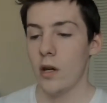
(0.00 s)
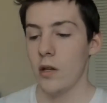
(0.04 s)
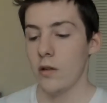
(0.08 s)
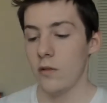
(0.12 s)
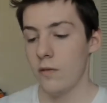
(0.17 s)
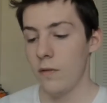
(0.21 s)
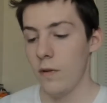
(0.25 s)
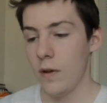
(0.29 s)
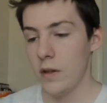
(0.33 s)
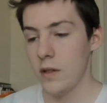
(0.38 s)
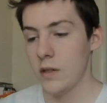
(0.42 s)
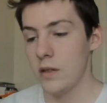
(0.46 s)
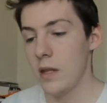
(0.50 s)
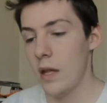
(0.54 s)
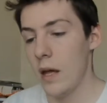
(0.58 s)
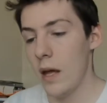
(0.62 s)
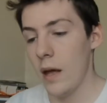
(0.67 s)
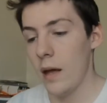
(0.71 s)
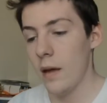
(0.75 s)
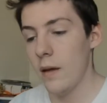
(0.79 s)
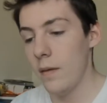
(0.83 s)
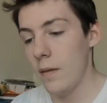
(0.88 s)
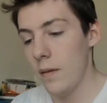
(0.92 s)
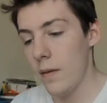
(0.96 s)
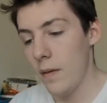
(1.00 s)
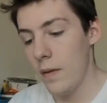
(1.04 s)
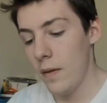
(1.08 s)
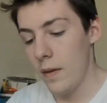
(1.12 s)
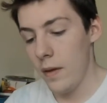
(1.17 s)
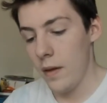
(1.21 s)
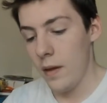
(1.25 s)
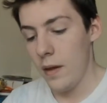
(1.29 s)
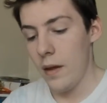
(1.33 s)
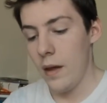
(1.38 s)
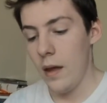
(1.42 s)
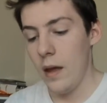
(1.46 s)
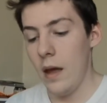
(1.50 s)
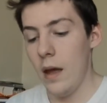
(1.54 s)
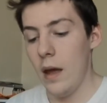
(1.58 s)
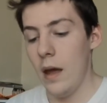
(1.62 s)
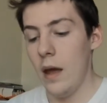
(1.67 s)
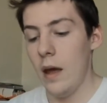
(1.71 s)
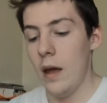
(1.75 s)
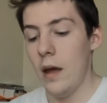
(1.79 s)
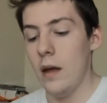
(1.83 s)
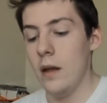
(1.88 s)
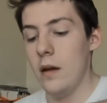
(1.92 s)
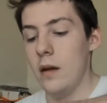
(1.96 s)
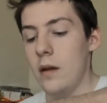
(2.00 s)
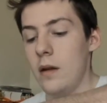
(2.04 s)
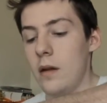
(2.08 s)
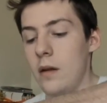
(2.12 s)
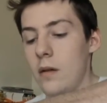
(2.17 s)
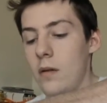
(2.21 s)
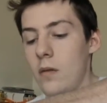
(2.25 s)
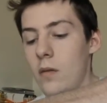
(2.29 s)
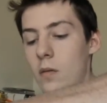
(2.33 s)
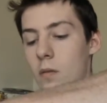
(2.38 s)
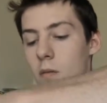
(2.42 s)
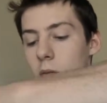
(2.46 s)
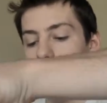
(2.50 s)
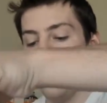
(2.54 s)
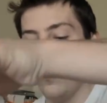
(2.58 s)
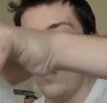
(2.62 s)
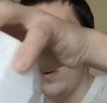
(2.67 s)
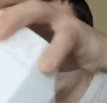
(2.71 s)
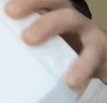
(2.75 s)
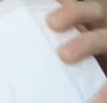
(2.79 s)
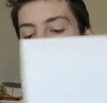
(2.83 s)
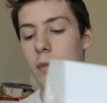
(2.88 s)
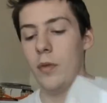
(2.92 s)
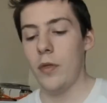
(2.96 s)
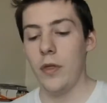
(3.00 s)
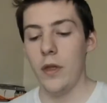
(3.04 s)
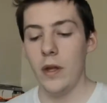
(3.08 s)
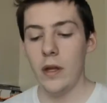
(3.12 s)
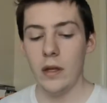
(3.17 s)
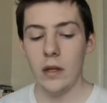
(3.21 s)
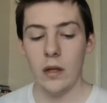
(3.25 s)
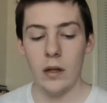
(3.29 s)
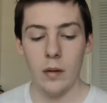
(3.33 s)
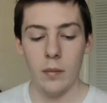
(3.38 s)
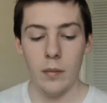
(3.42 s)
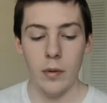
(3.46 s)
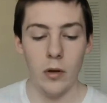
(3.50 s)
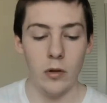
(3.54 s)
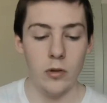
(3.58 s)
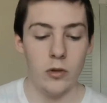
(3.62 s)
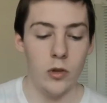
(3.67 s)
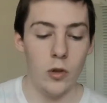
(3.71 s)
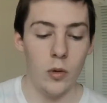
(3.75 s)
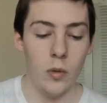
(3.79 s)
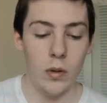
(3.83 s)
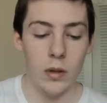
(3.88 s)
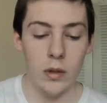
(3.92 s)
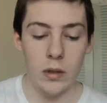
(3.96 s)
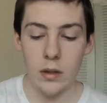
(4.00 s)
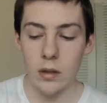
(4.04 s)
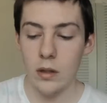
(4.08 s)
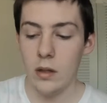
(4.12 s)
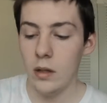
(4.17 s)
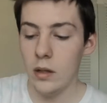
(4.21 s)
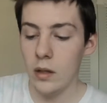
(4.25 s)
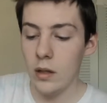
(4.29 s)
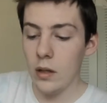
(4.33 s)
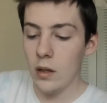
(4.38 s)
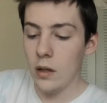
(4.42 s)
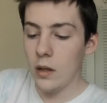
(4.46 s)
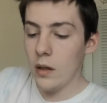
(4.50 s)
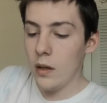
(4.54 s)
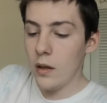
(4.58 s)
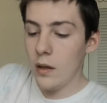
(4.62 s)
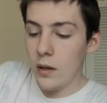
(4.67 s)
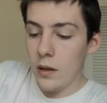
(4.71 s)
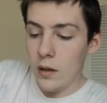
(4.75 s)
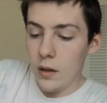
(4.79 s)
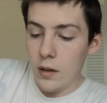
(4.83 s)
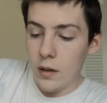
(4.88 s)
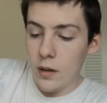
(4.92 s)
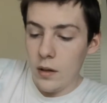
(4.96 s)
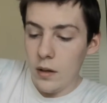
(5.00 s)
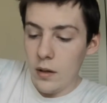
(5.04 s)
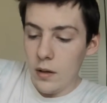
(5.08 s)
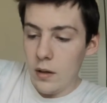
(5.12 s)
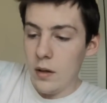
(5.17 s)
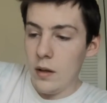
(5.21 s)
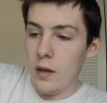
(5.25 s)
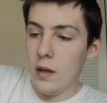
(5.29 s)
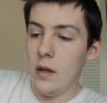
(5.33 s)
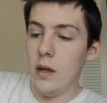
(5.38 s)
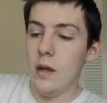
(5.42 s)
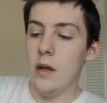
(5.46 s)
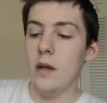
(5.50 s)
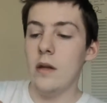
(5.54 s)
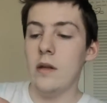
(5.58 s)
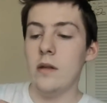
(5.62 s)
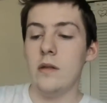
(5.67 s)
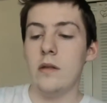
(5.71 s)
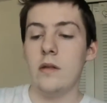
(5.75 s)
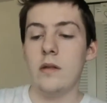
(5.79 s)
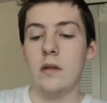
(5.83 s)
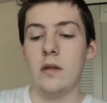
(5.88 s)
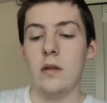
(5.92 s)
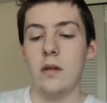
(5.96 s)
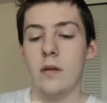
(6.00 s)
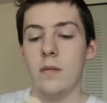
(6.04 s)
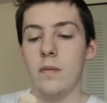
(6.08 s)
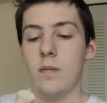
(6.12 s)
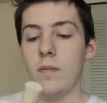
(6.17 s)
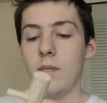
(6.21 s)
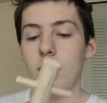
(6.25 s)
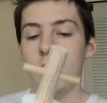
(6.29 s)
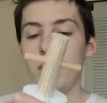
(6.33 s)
So I can fix that. And what I'm thinking about doing is,